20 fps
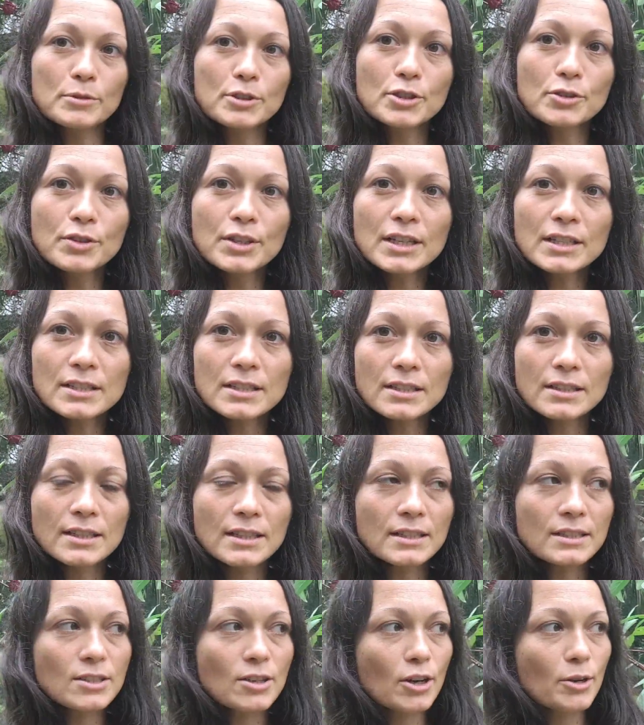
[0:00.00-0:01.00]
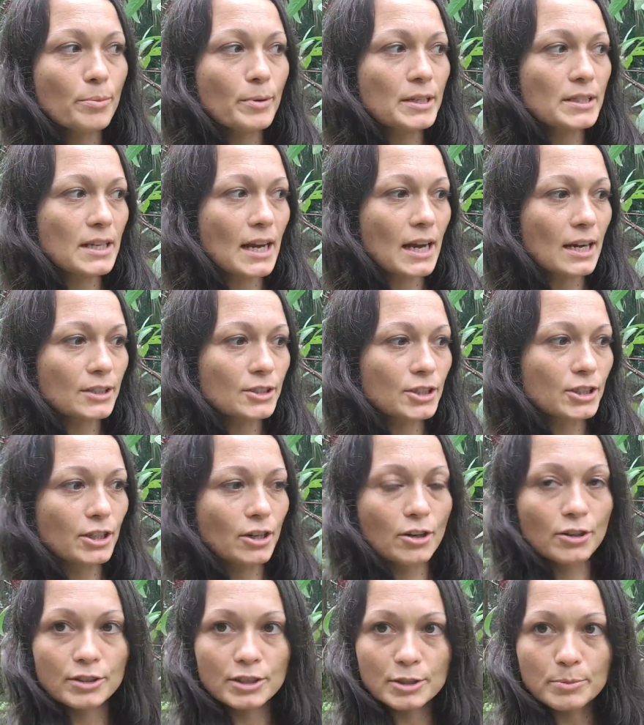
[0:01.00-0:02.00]
So this herb is actually,
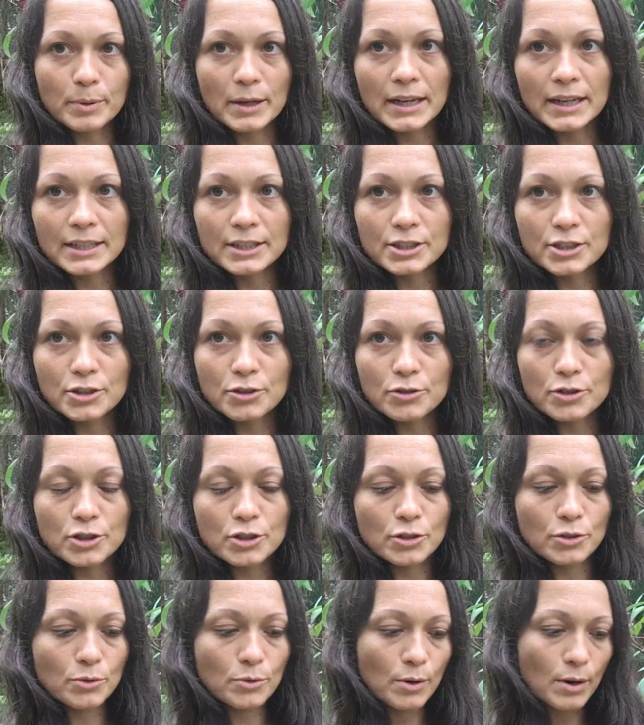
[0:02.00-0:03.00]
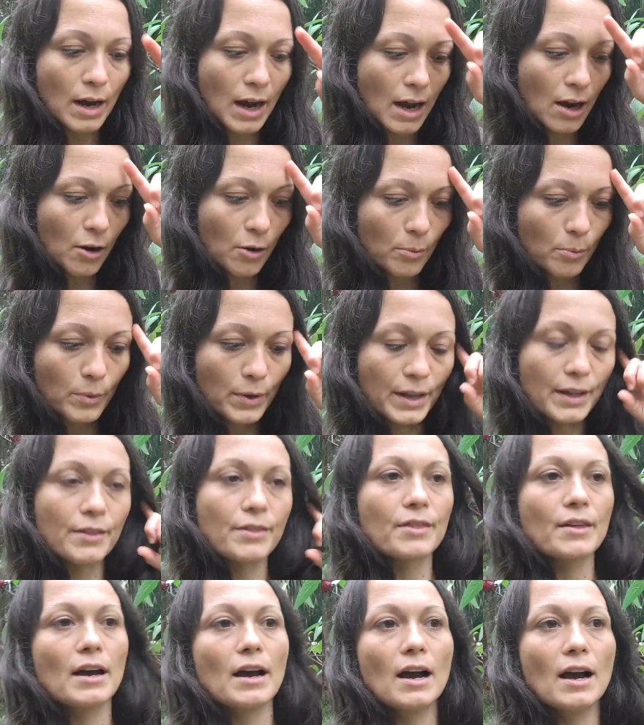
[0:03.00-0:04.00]
or this plant is used to help with
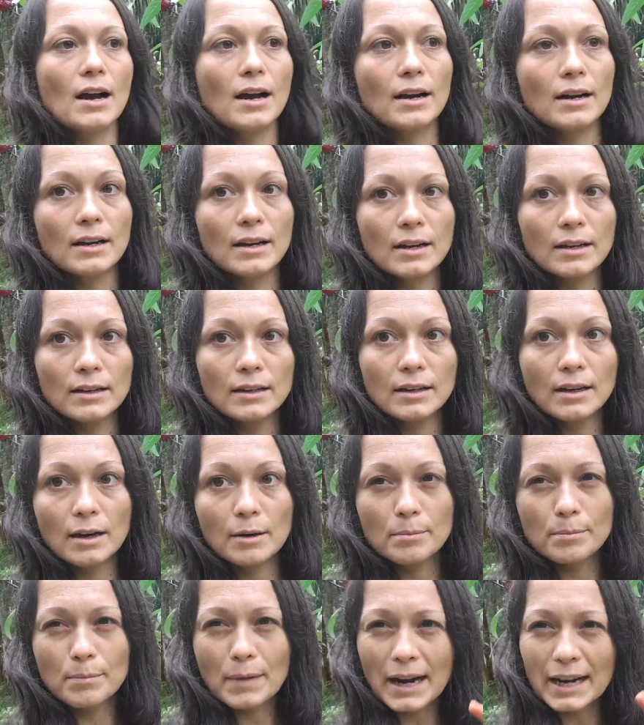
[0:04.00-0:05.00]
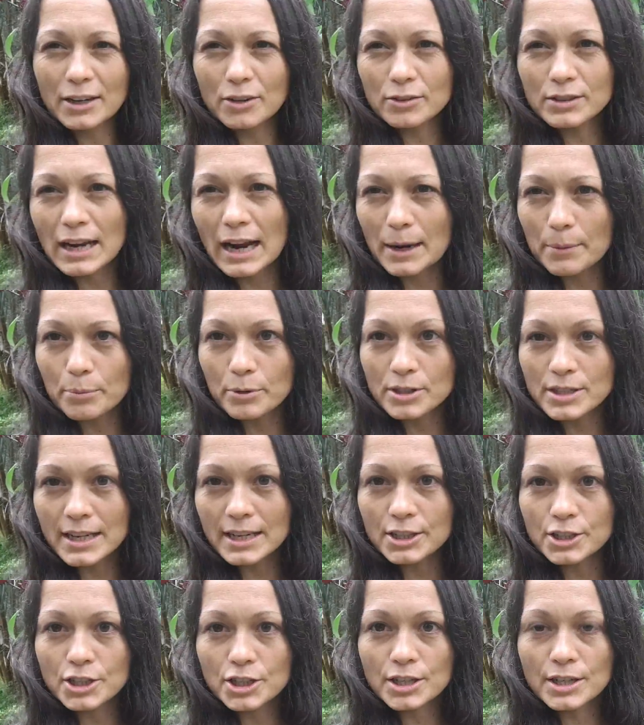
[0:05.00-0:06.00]
a mild
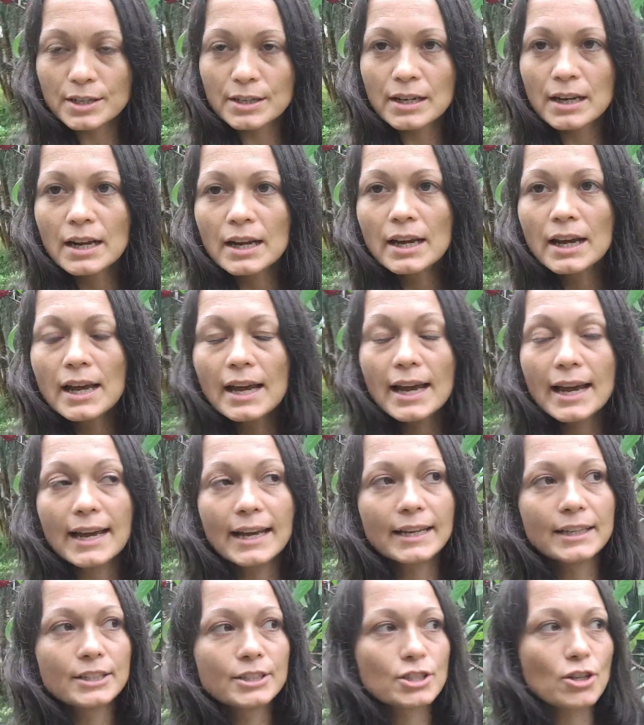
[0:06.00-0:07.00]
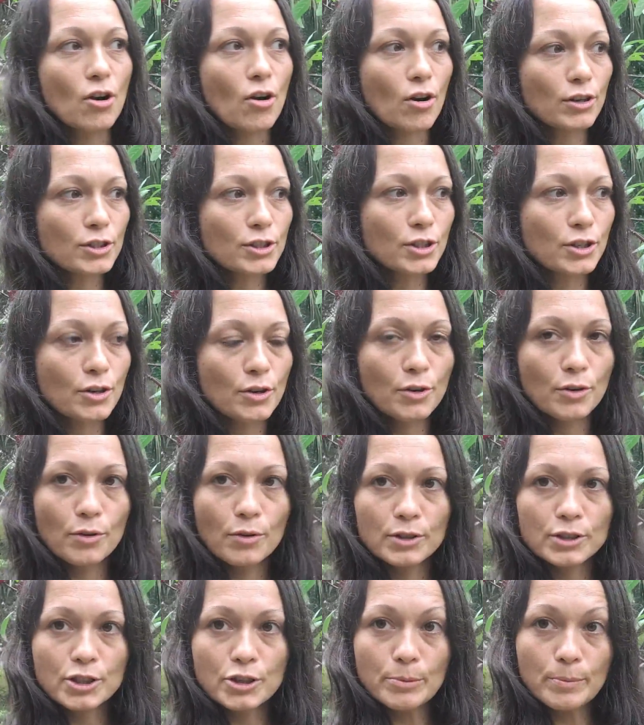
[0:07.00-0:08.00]
hypertension and
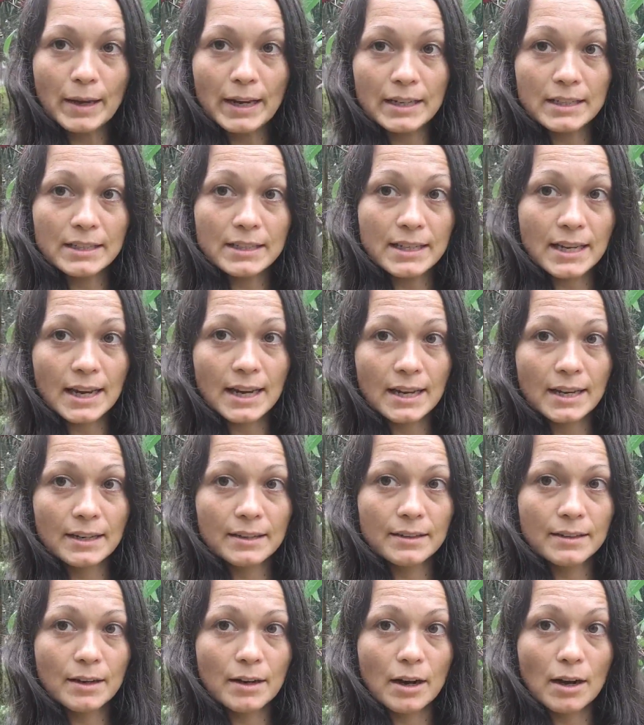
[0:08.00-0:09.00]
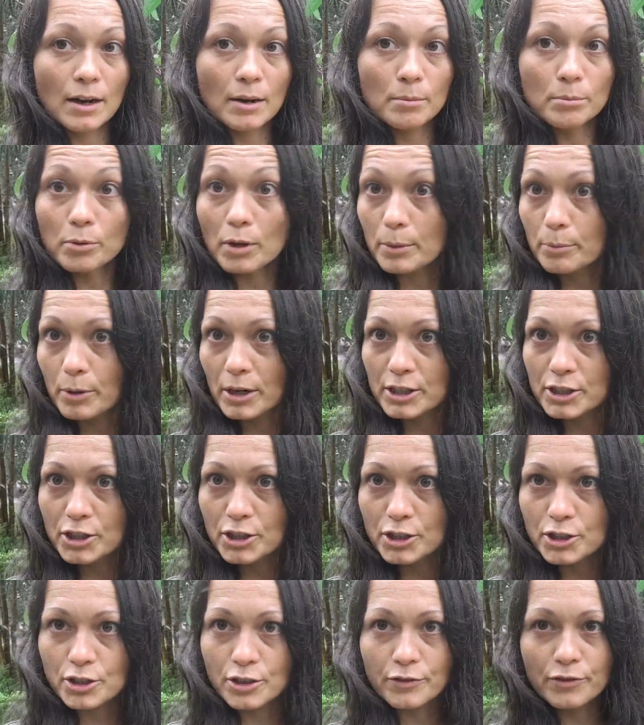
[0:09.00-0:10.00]
also to maintain blood
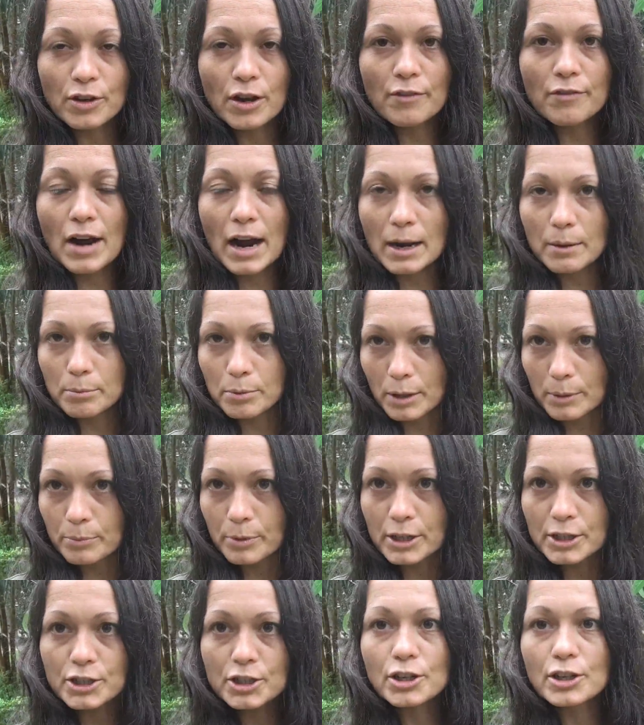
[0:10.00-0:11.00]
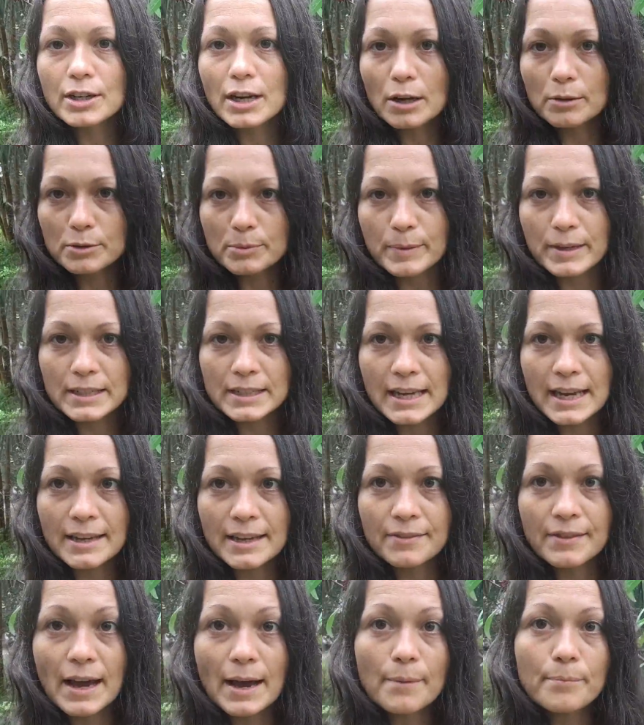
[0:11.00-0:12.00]
pressure. So if you have high blood pressure, it helps
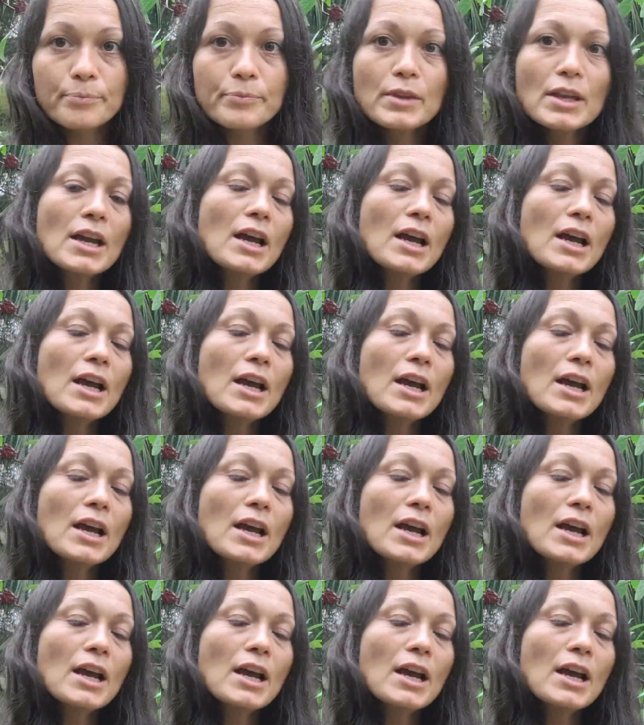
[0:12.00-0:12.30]
maintain that.